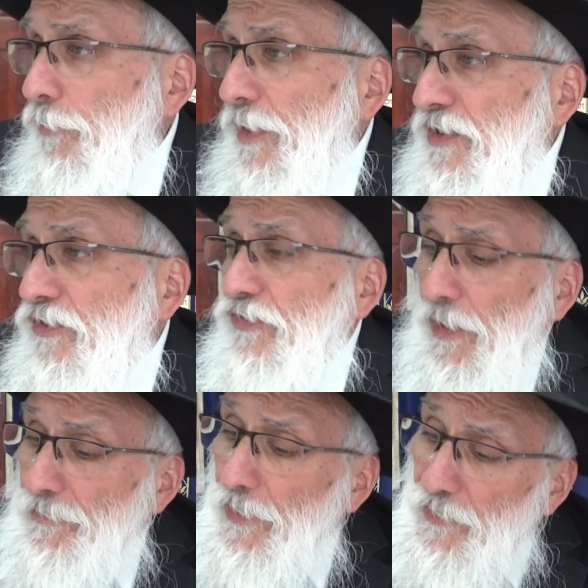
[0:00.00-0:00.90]
but
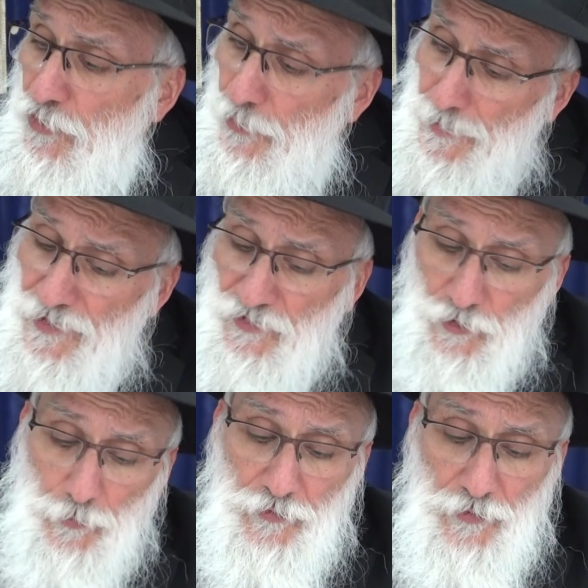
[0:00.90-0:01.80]
some type creamy
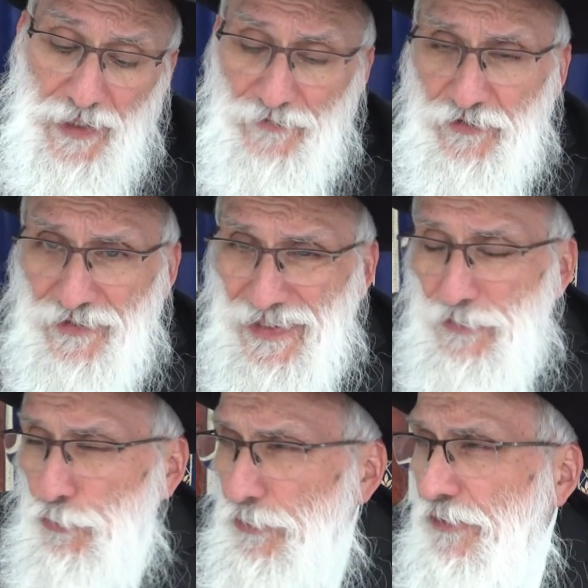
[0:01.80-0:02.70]
soaps, you have to
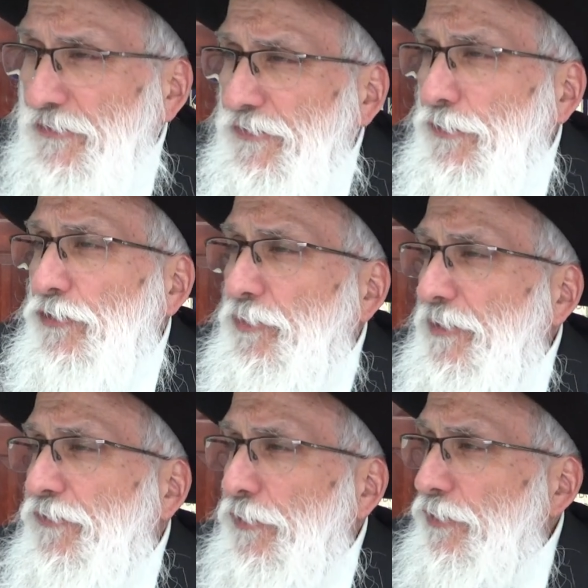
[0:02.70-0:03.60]
dilute it first
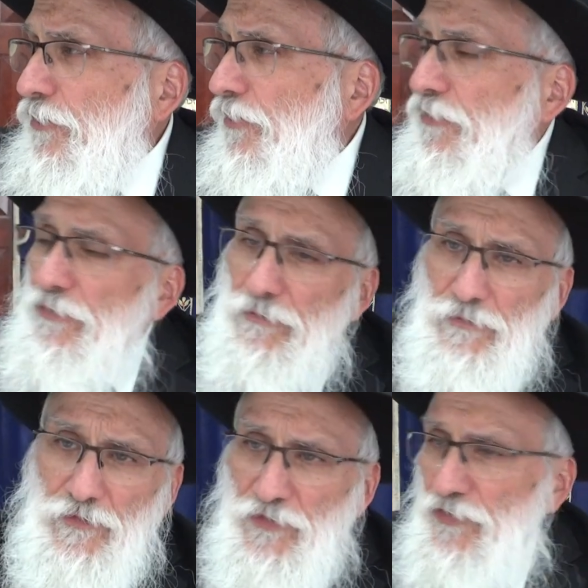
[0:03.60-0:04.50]
before you can
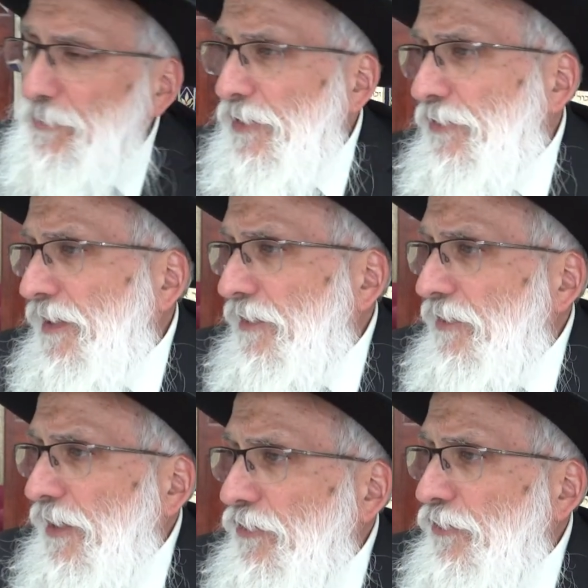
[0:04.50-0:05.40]
smear it
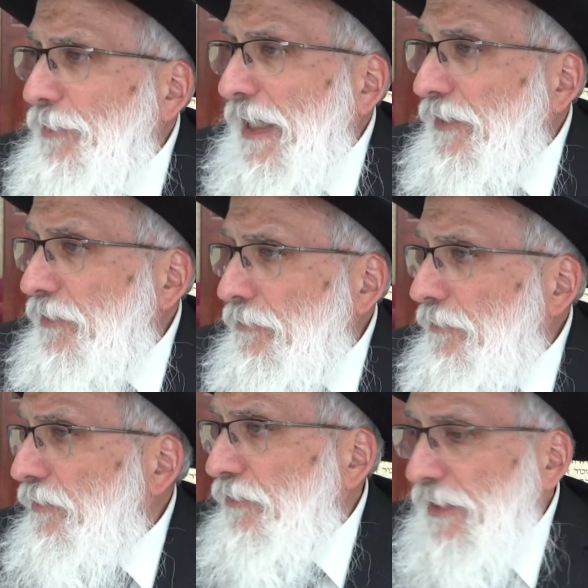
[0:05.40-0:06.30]
on, on your body,
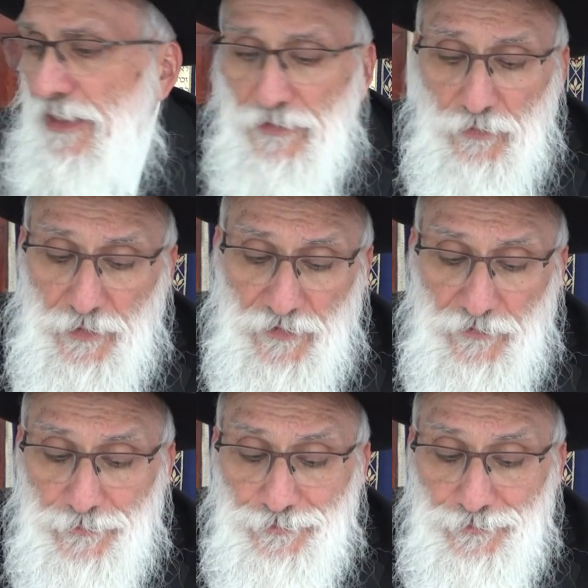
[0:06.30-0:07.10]
on your hand or whatever.